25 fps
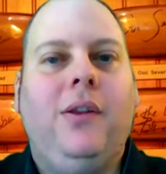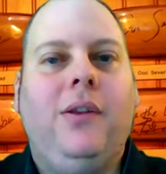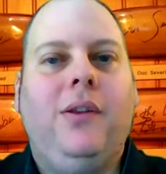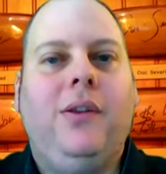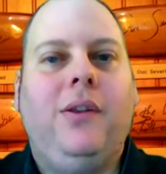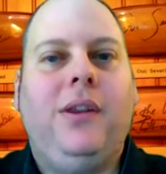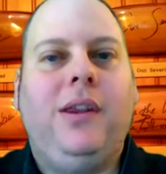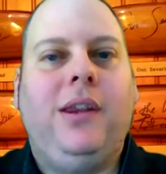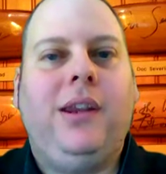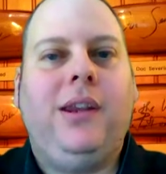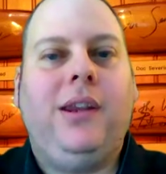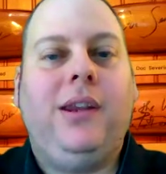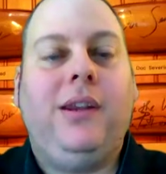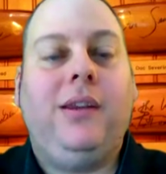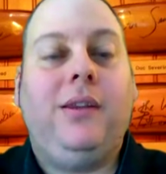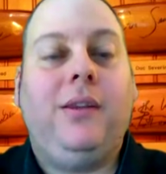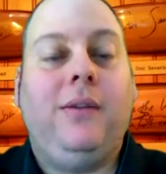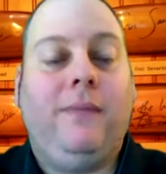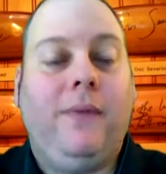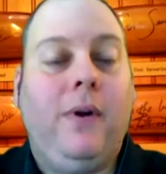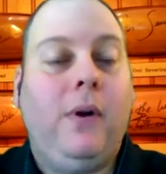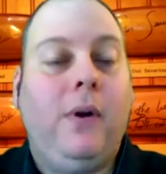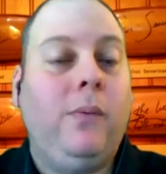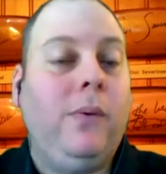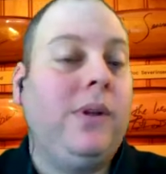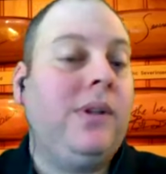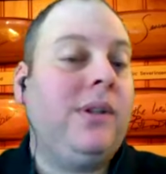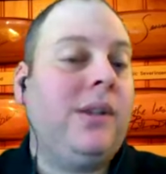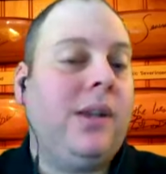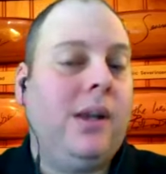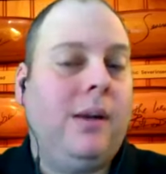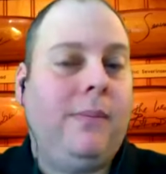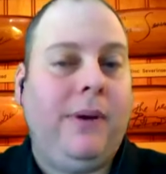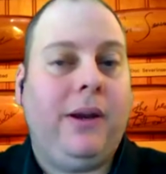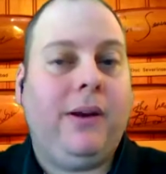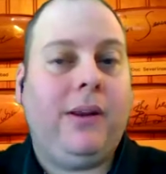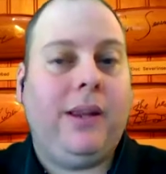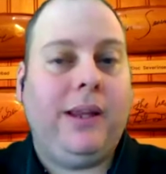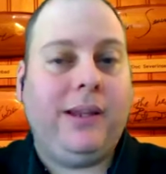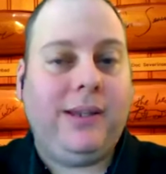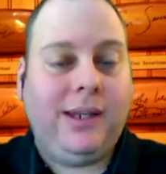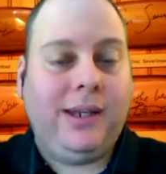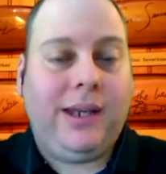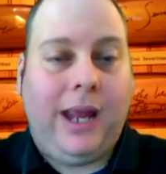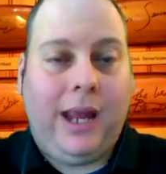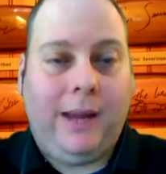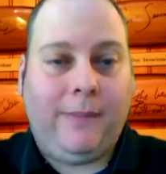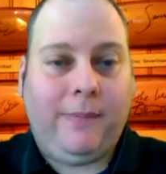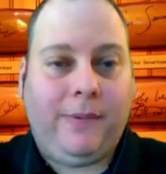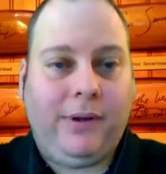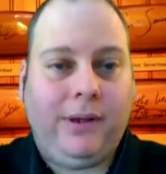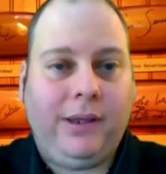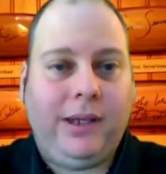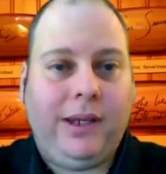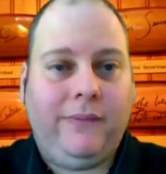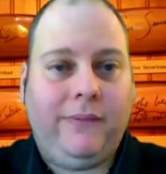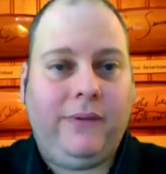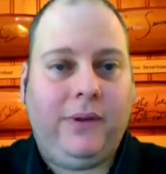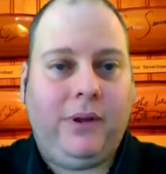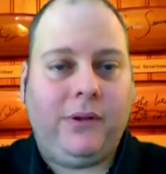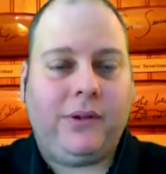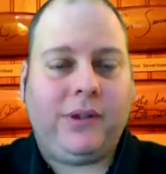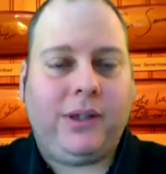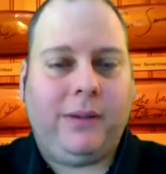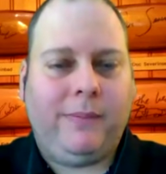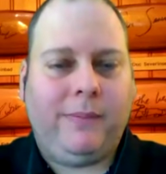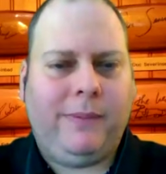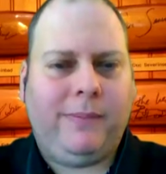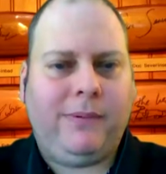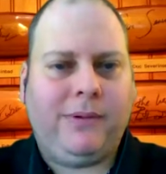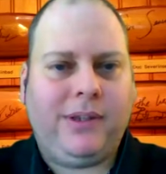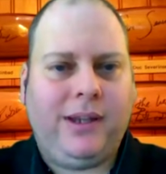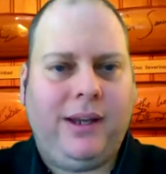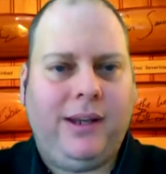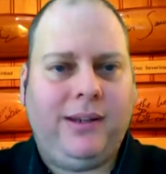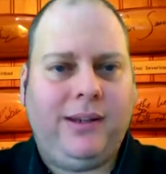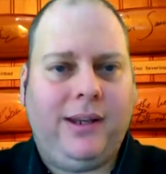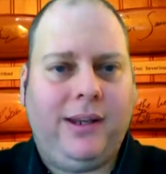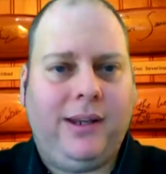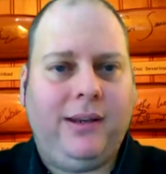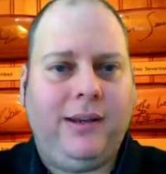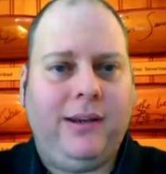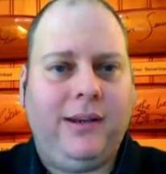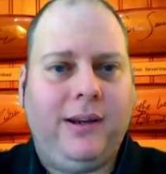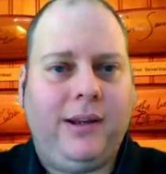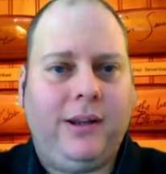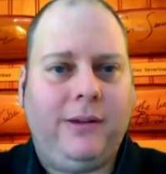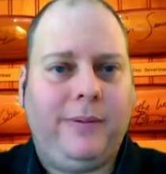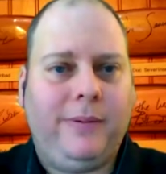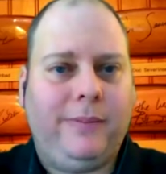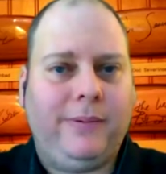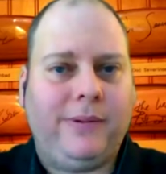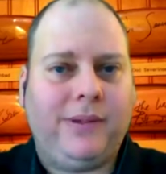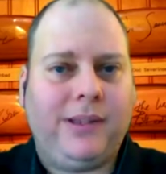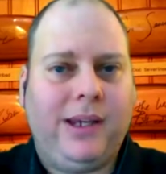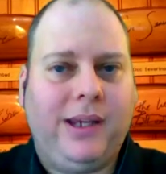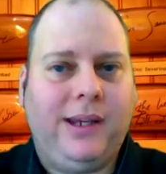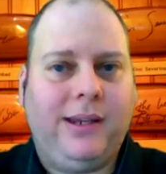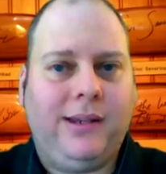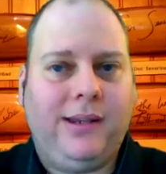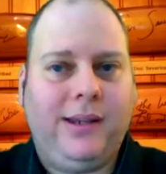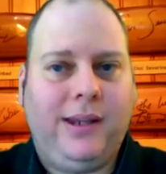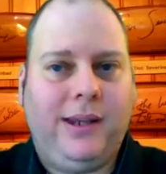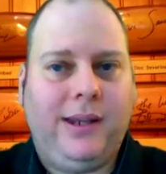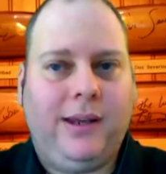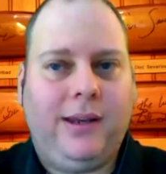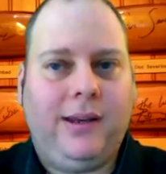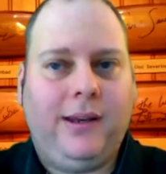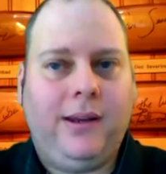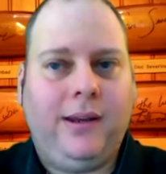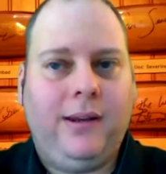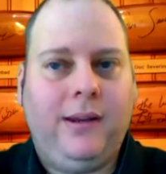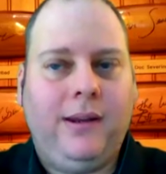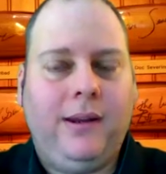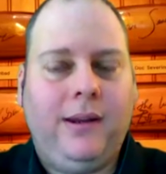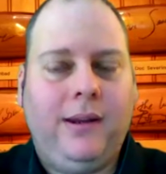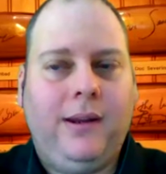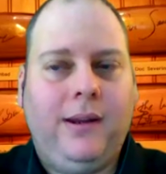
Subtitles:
the vote, which apparently did happen, even though some people say it didn't, other people say it did.